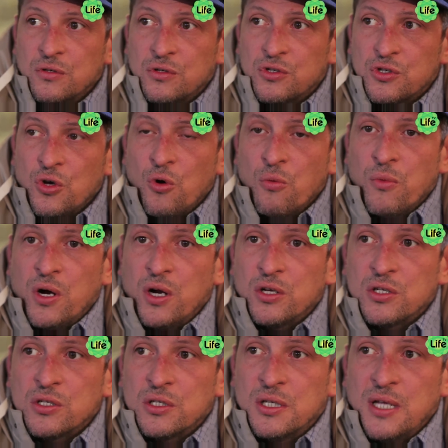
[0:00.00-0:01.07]
so
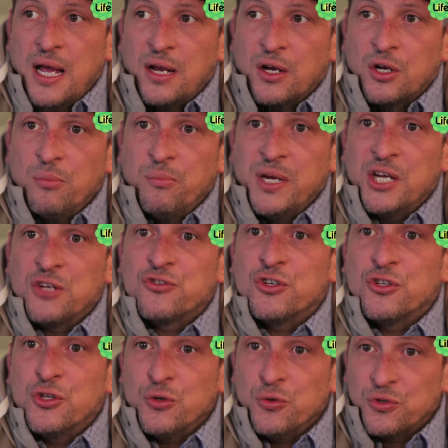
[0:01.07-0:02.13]
much that could be
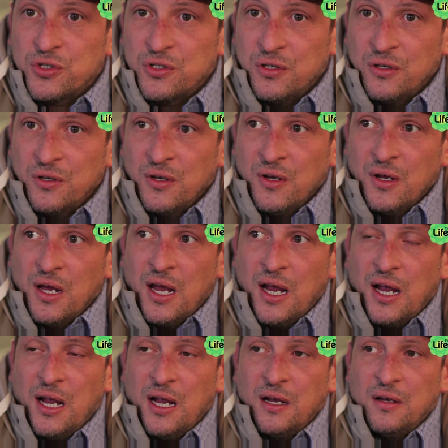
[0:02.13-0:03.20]
introduced.
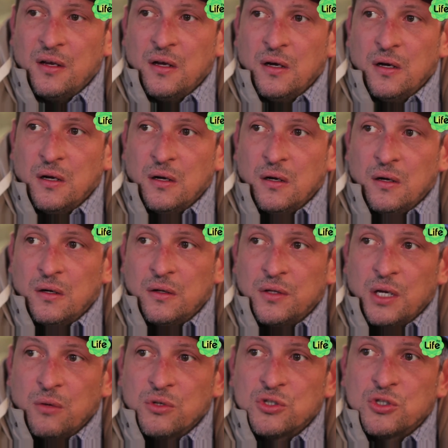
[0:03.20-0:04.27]
And
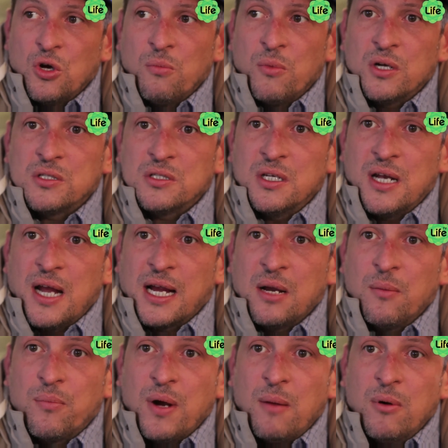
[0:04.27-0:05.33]
there was so much that I
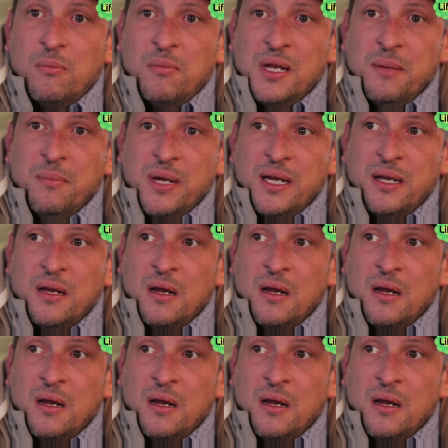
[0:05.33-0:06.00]
can probably be